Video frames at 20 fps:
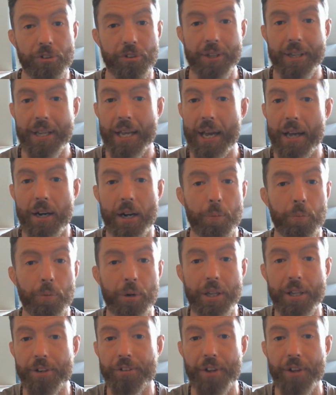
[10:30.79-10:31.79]
as a kid and I'm
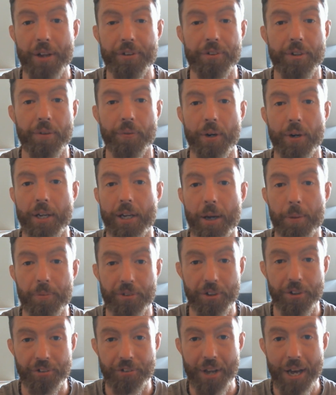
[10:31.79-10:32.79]
really sensitive when it
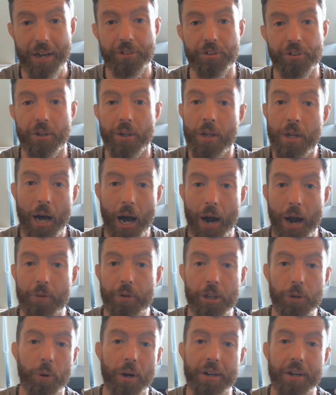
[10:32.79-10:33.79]
comes to sex and I
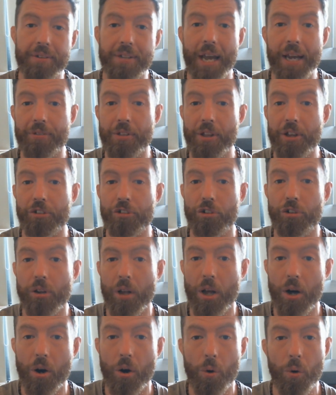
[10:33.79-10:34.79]
really want to take this
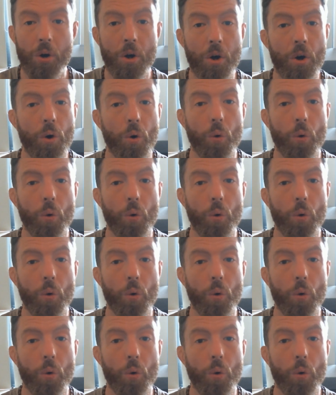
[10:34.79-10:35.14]
slow.